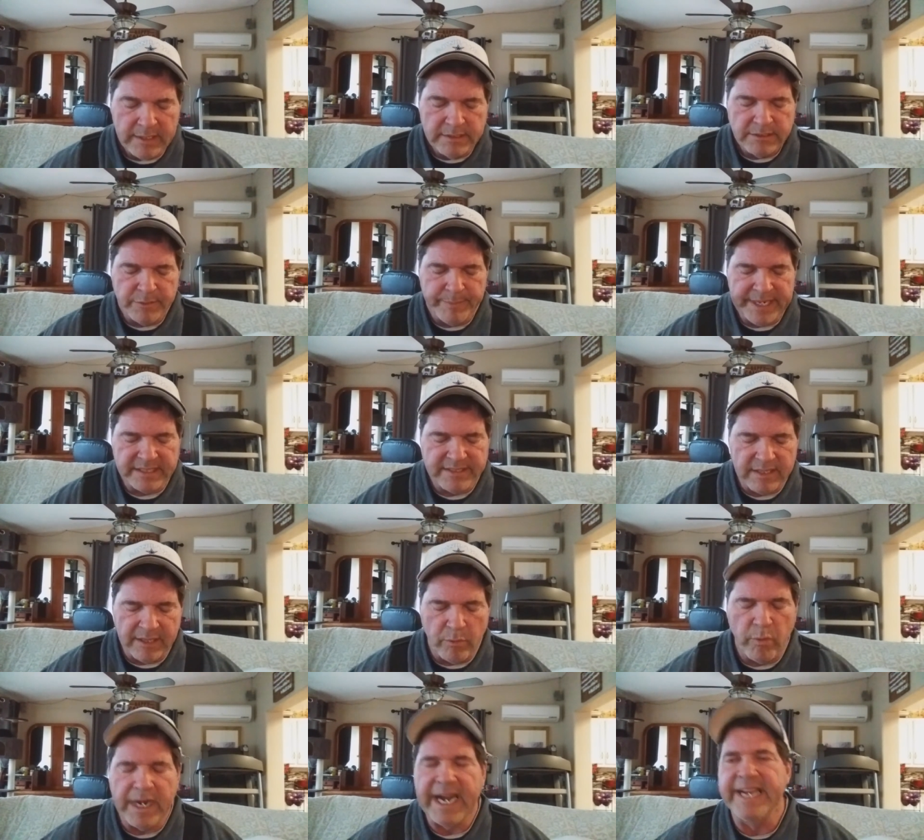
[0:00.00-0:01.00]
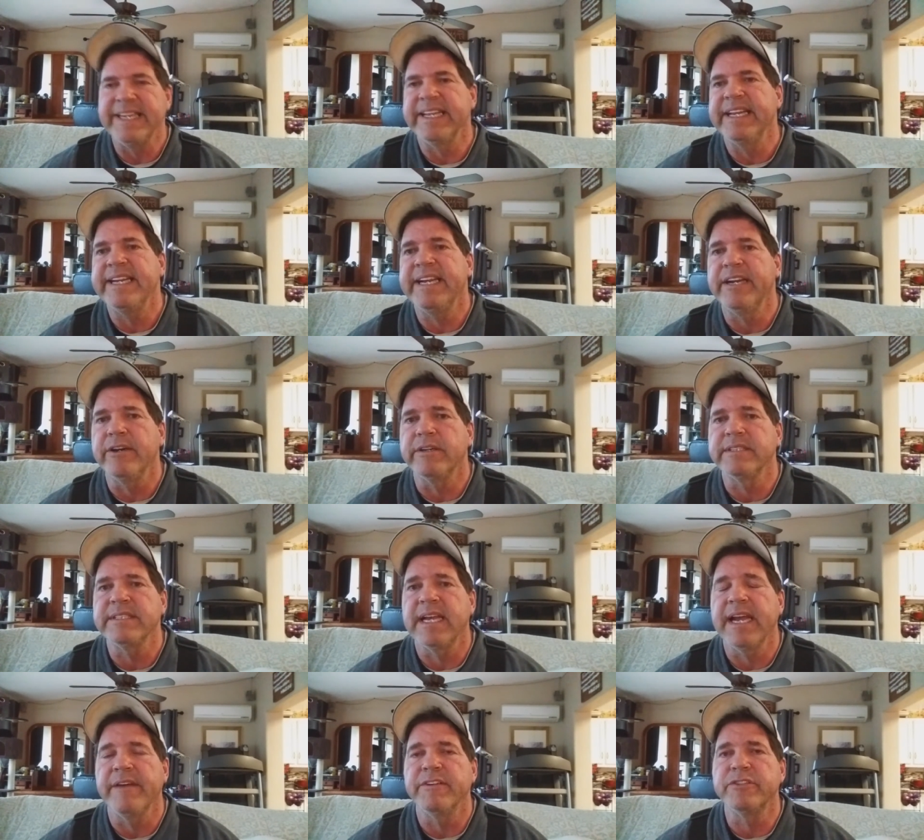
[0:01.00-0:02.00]
So basically what I did here is
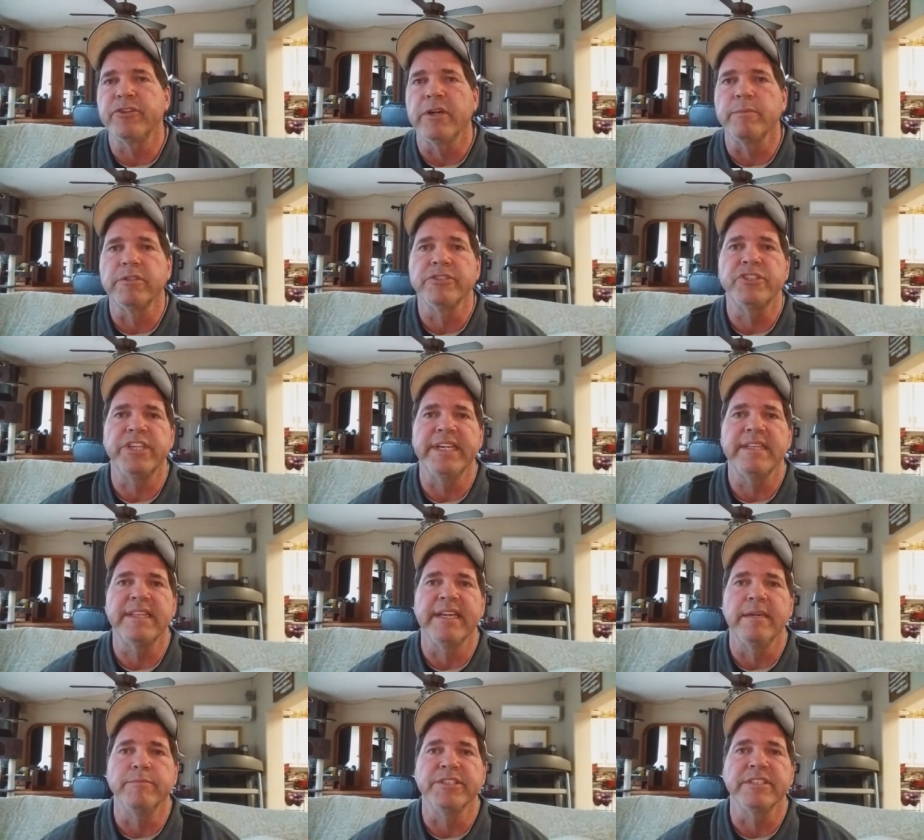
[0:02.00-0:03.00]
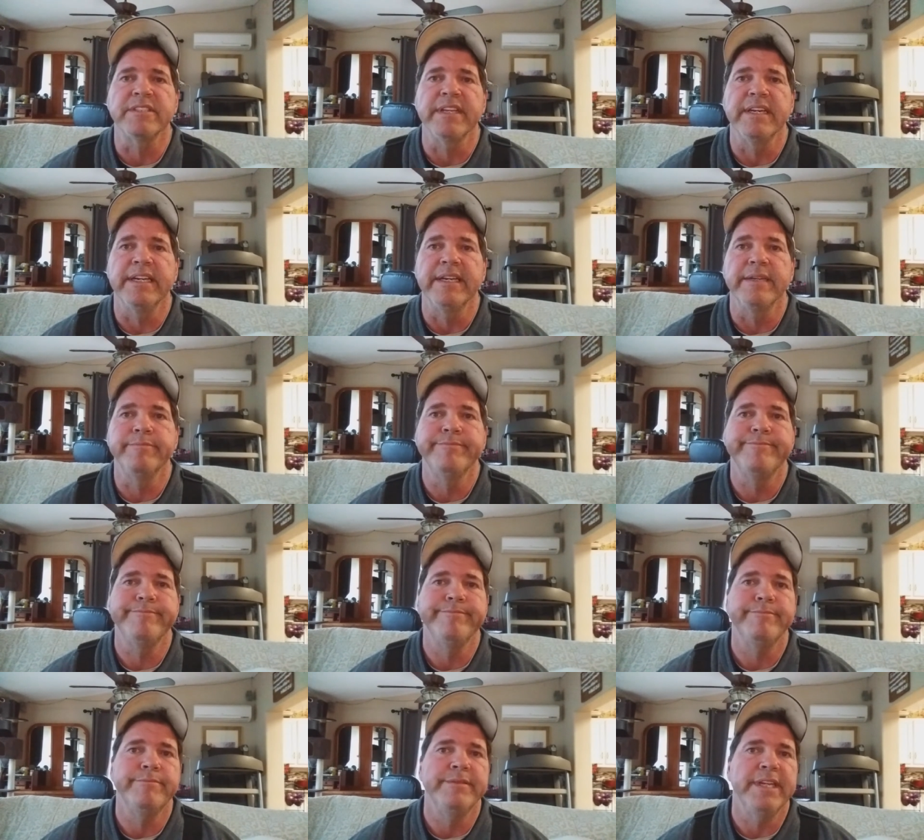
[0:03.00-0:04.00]
I have a troublesheet that I'm just going to,
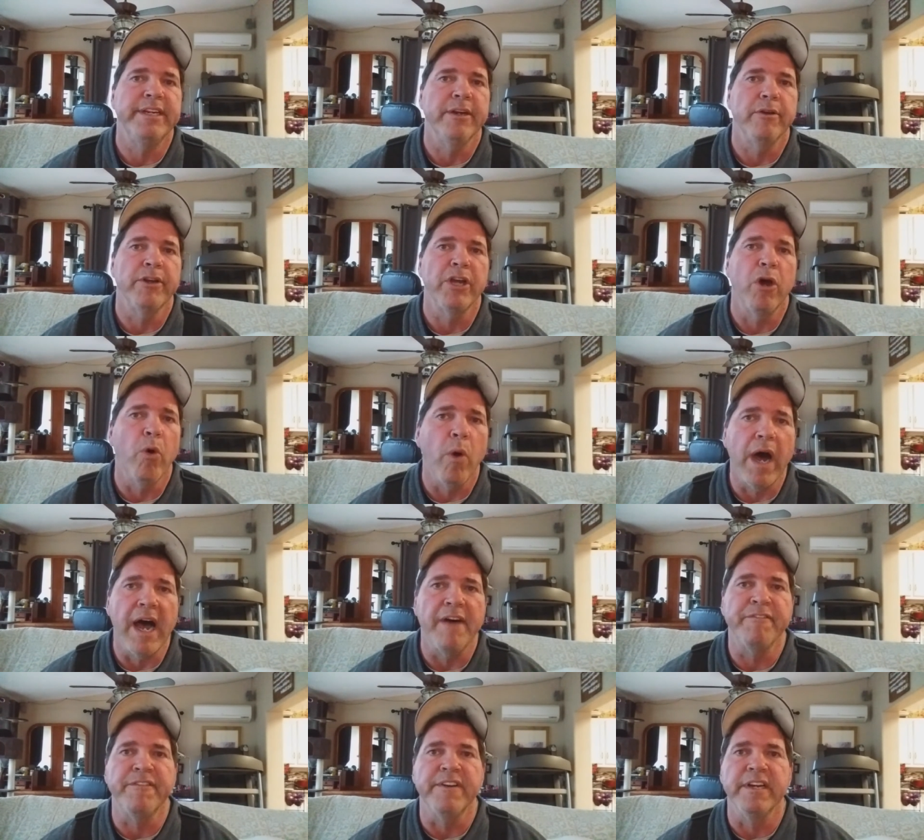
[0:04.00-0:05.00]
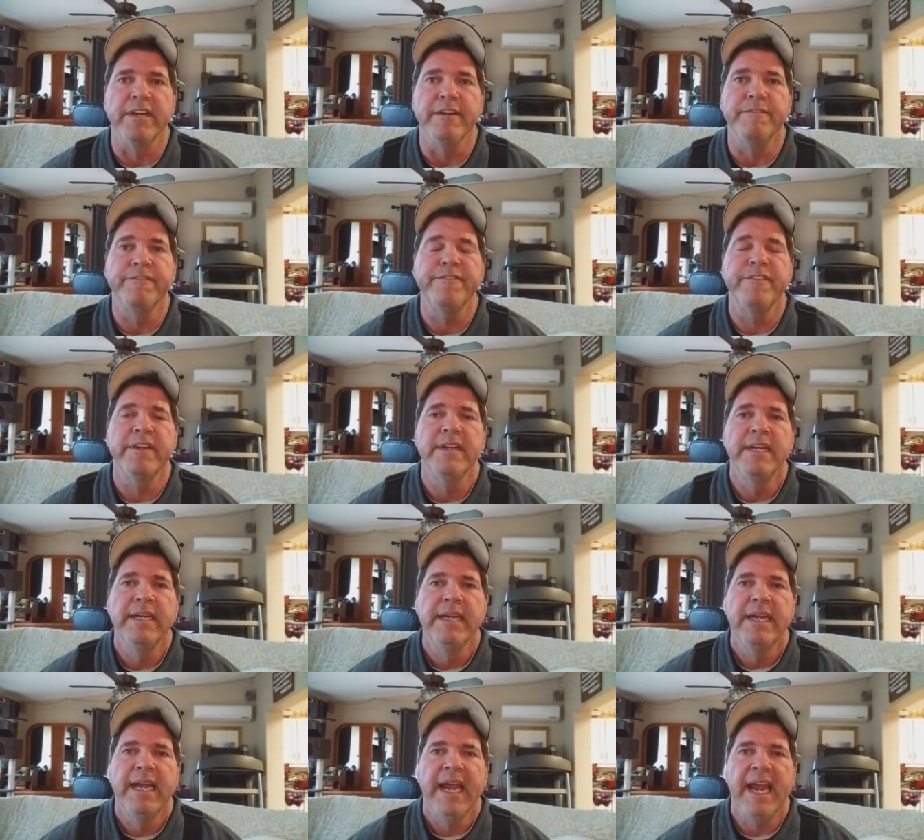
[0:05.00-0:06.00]
go off of,
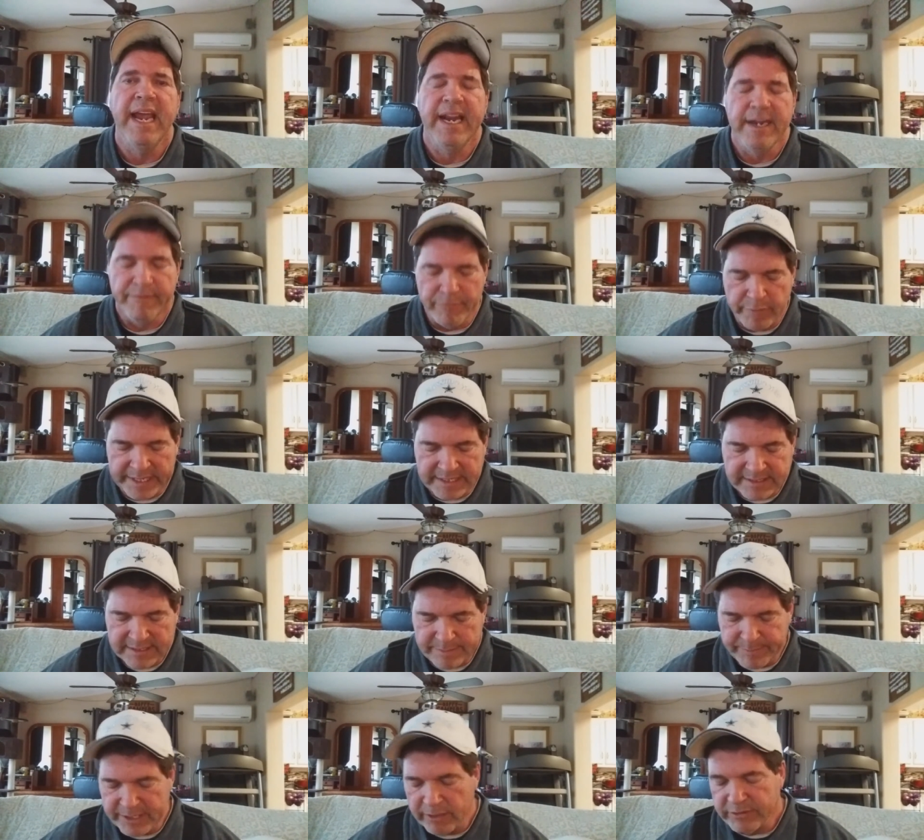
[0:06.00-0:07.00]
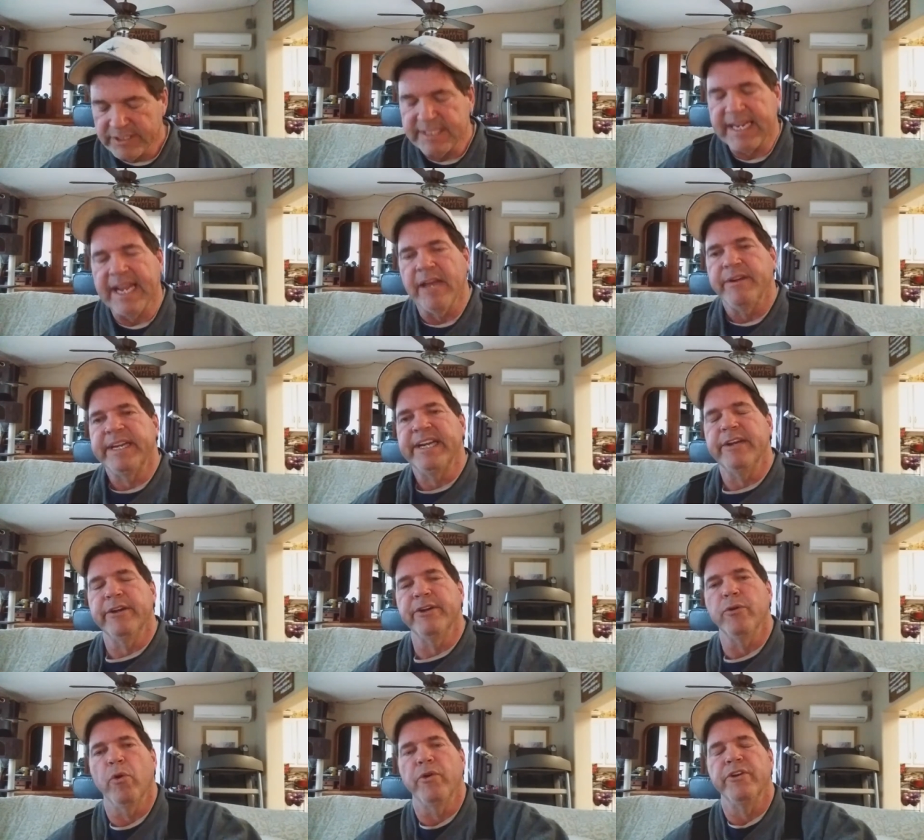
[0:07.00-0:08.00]
and I've written some notes down here in
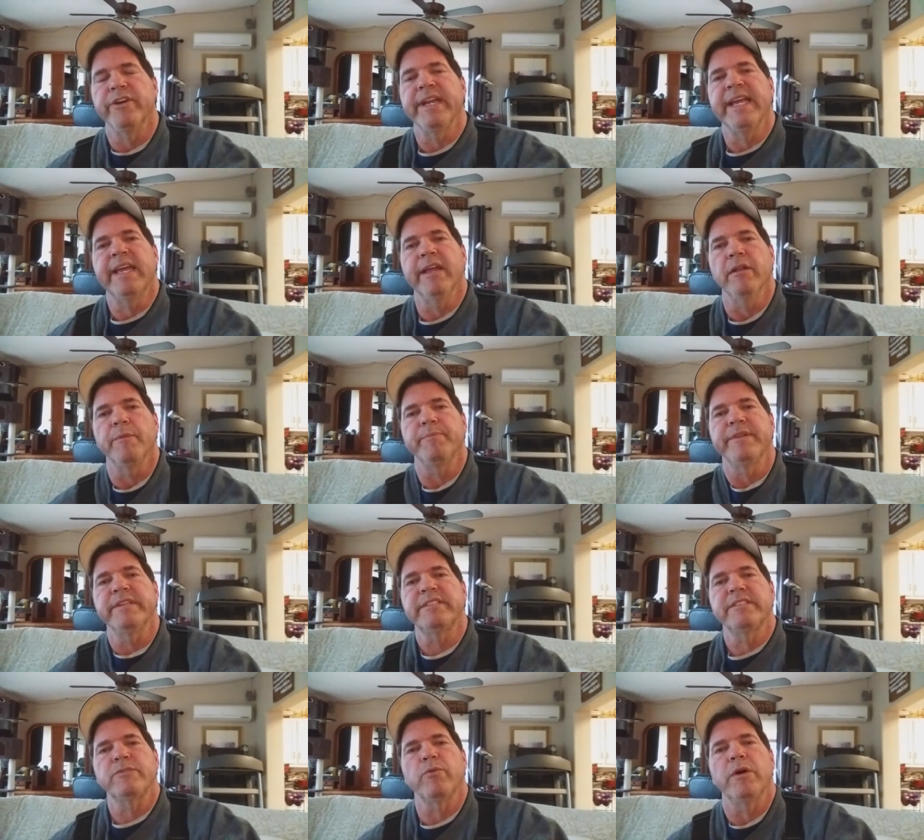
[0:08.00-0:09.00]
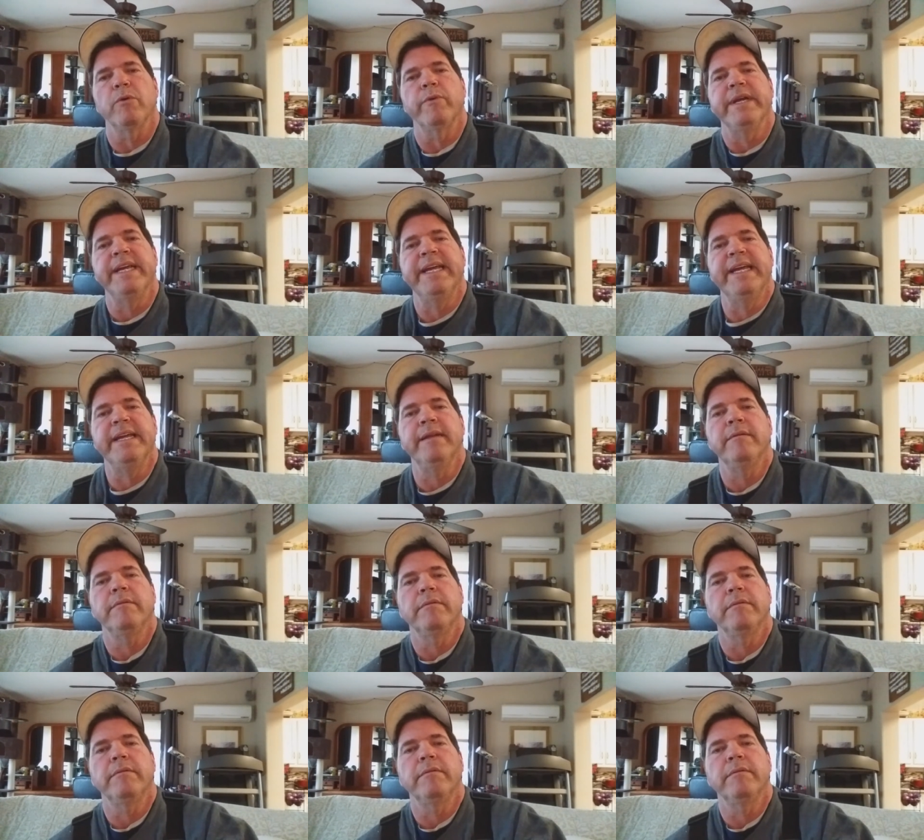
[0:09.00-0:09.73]
order to help. This is what we